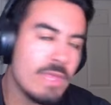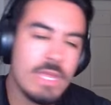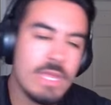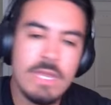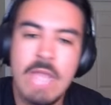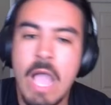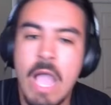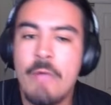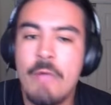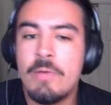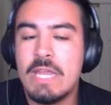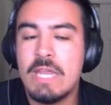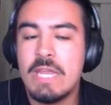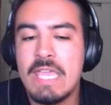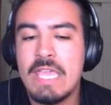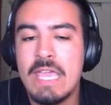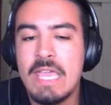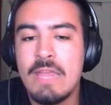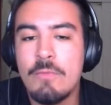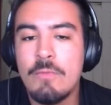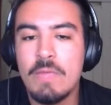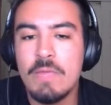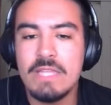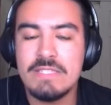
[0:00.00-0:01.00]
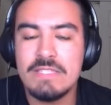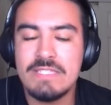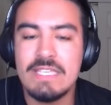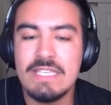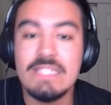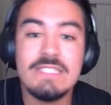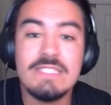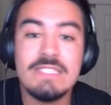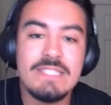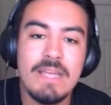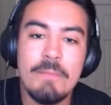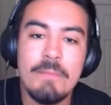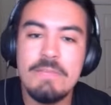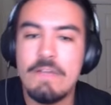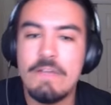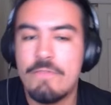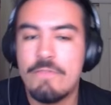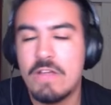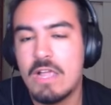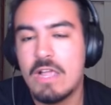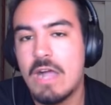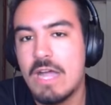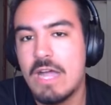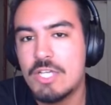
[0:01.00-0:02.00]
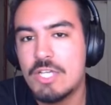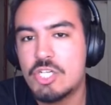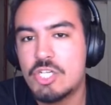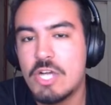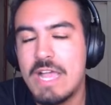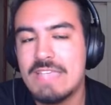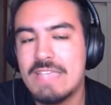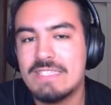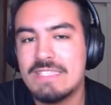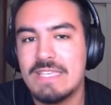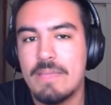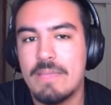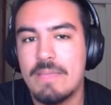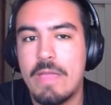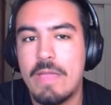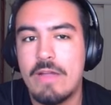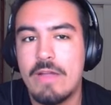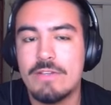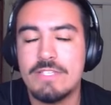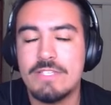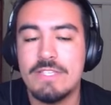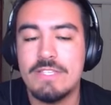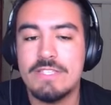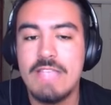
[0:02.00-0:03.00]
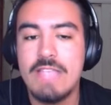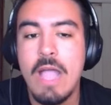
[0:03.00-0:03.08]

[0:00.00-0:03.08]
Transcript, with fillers: Now and again, we can see some different contrasts and comparisons.